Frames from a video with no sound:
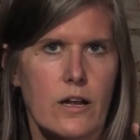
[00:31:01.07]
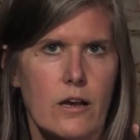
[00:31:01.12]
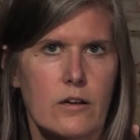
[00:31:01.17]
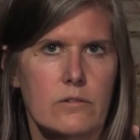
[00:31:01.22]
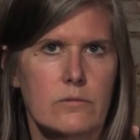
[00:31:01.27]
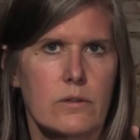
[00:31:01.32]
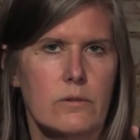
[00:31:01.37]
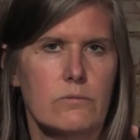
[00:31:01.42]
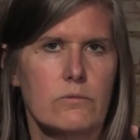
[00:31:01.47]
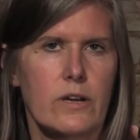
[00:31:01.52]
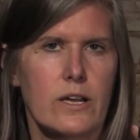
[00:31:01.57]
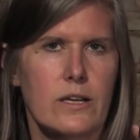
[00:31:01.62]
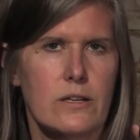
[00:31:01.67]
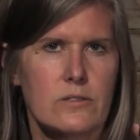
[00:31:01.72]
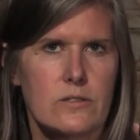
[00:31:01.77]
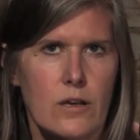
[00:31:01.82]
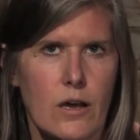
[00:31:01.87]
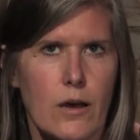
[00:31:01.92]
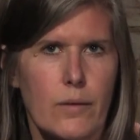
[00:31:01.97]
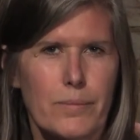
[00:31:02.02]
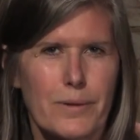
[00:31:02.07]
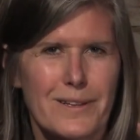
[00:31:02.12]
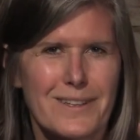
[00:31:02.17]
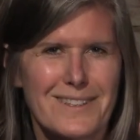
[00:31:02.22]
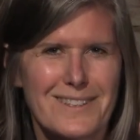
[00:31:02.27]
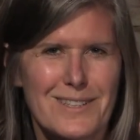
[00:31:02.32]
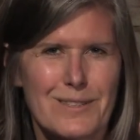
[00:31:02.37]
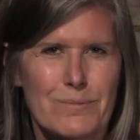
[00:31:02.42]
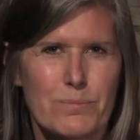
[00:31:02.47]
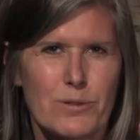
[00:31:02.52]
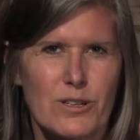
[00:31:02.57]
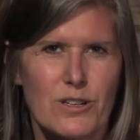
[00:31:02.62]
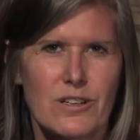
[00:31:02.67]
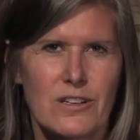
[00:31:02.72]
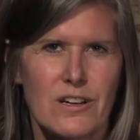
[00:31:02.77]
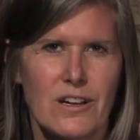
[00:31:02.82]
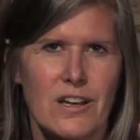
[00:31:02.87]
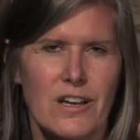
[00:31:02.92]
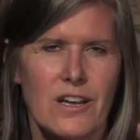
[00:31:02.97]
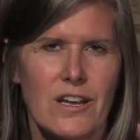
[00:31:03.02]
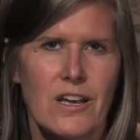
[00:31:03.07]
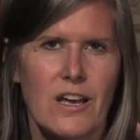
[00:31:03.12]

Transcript: How can we raise up the spirit